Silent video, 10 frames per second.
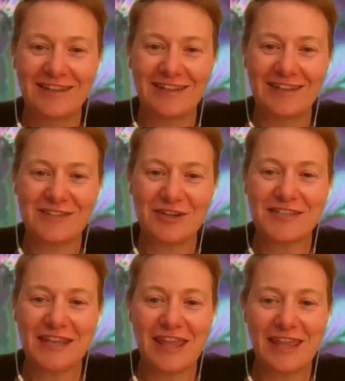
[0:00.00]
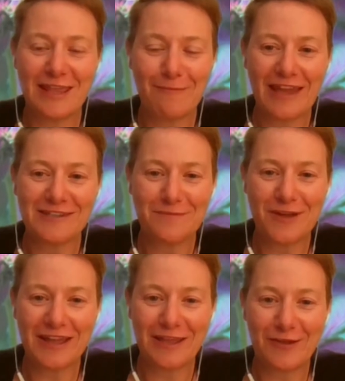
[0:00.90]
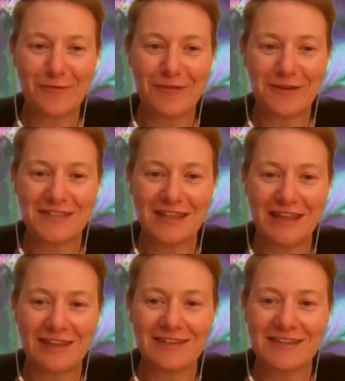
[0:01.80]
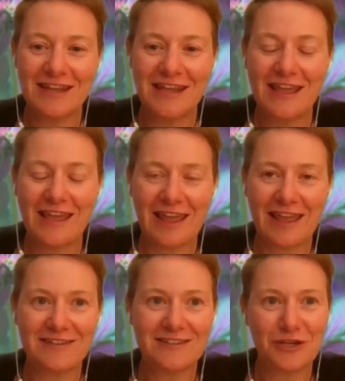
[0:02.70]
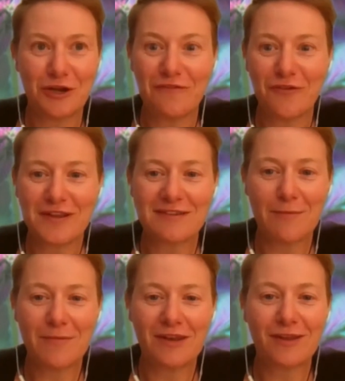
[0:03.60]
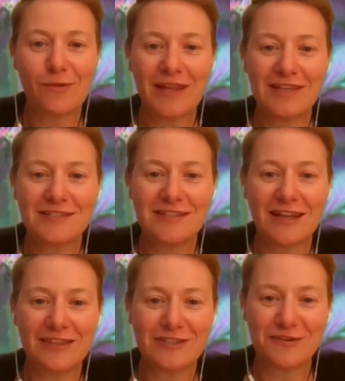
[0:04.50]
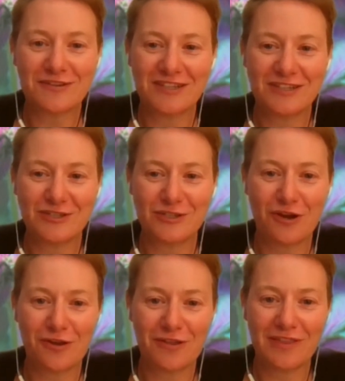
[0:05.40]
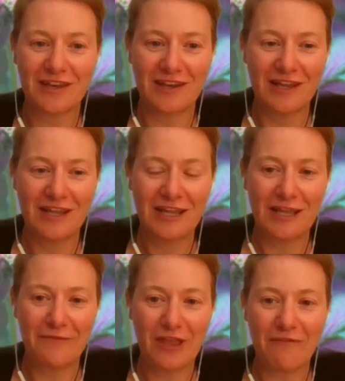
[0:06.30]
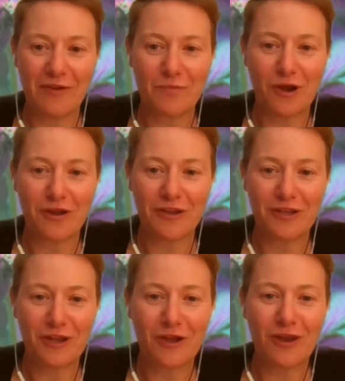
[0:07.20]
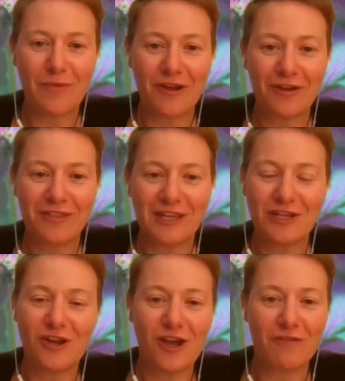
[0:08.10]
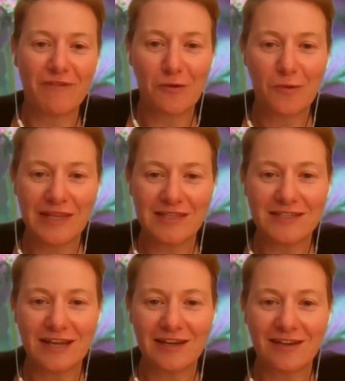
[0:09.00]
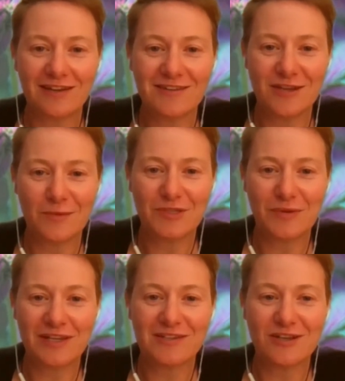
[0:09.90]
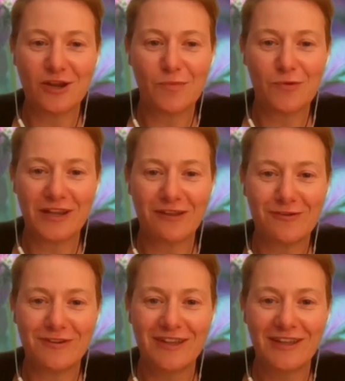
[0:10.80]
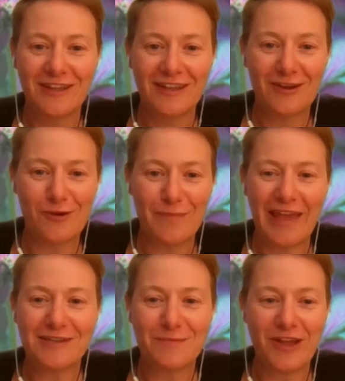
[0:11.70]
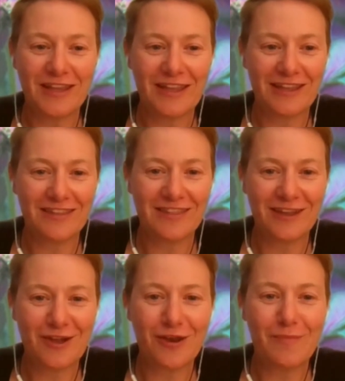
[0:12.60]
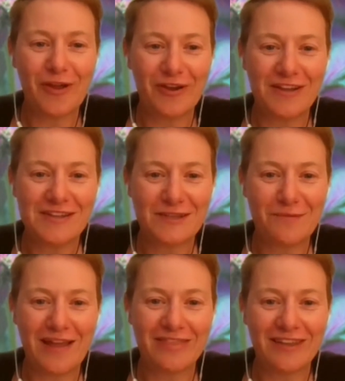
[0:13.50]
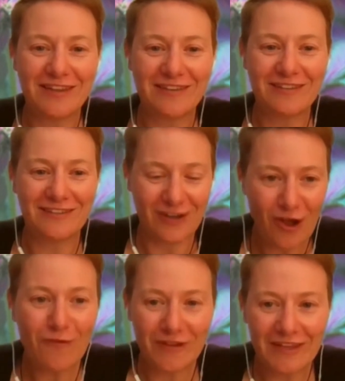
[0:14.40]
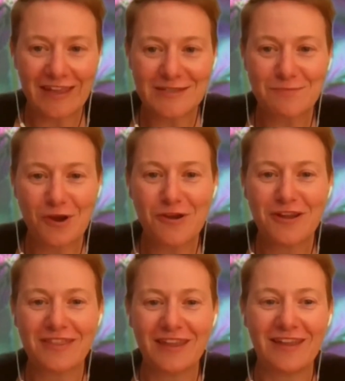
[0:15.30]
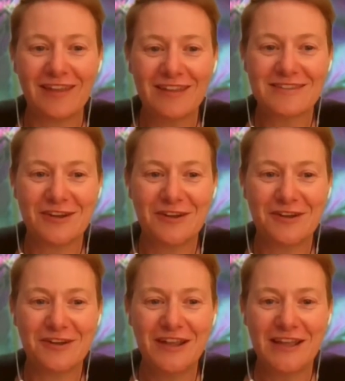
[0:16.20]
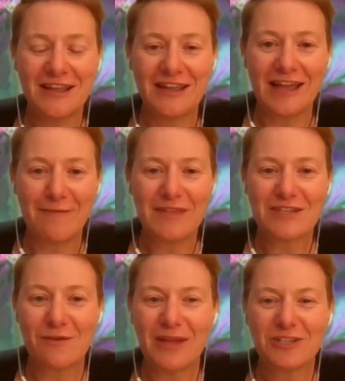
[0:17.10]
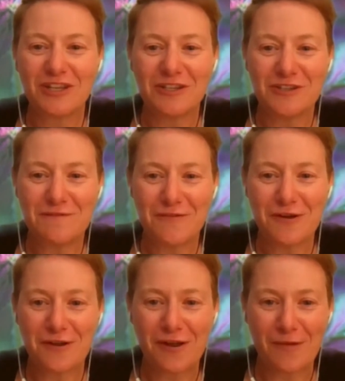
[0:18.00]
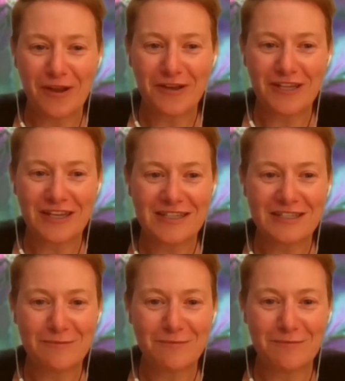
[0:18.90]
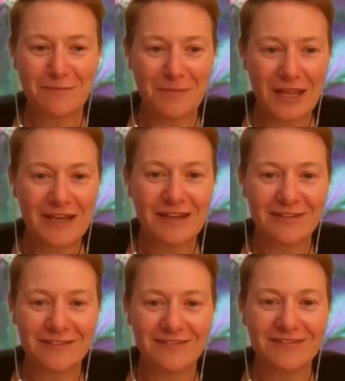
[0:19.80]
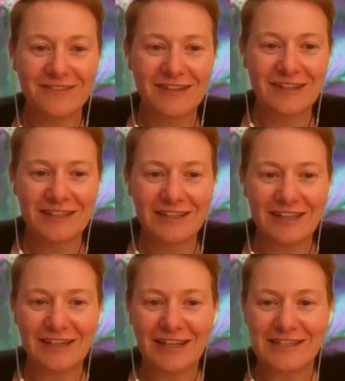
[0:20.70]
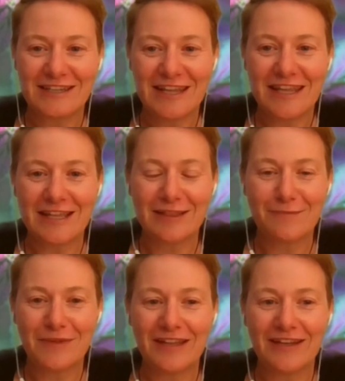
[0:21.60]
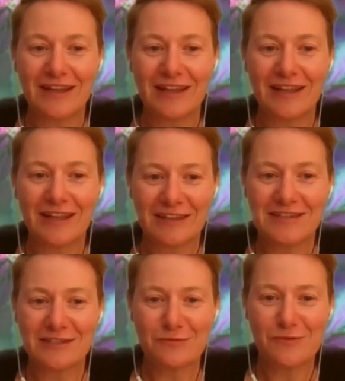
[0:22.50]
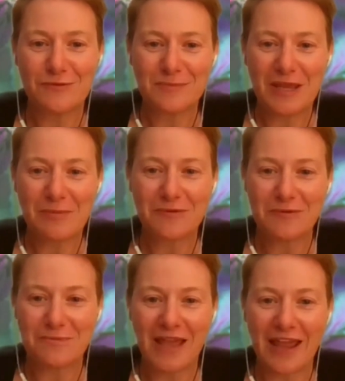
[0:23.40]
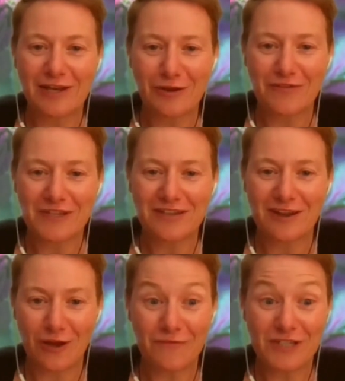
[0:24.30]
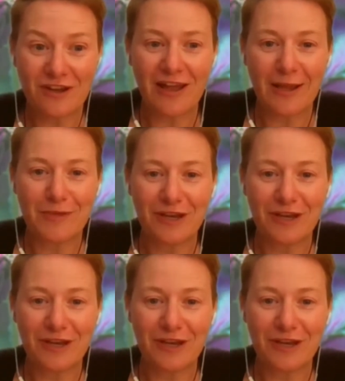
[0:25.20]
So skiing, mountain biking, all those things. And, for example, in Queenstown, the doctors joke that if you haven't broken your collarbone, then you're not a real Queenstowner. So between snowboarding or mountain biking, the collarbone is the one that often gets broken there. So there's not much you can do for a collarbone. You need to pin it and then let it heal. But it can still cause people some pain over time,